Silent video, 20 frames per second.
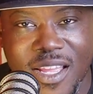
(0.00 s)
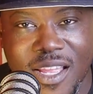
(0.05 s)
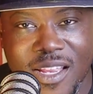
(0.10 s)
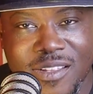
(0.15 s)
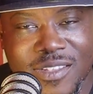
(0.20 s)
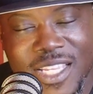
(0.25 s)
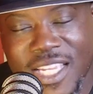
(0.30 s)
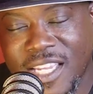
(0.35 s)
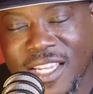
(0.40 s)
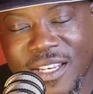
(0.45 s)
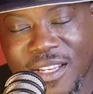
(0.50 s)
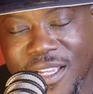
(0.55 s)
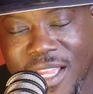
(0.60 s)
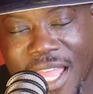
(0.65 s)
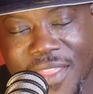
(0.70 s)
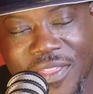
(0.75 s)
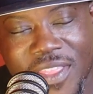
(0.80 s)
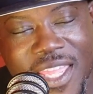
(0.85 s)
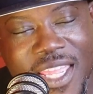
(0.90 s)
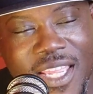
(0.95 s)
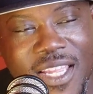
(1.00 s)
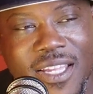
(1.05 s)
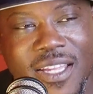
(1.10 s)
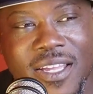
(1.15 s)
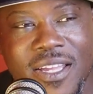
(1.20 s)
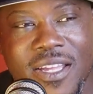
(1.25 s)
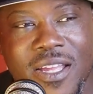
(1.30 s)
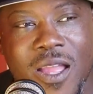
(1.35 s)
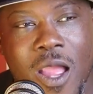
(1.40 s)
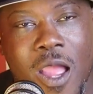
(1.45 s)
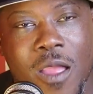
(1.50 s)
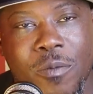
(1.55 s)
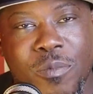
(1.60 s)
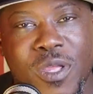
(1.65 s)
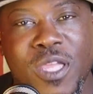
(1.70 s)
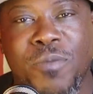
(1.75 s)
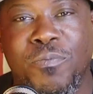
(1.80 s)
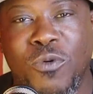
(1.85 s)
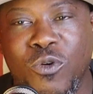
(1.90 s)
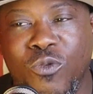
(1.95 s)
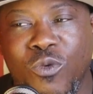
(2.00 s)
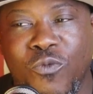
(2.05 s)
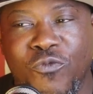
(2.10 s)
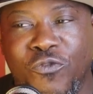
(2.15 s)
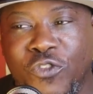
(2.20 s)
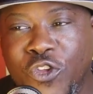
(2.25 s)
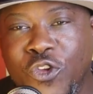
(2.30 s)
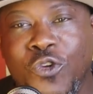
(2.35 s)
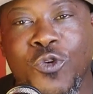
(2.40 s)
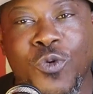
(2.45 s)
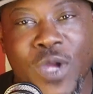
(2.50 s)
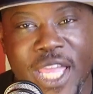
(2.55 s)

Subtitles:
I think people view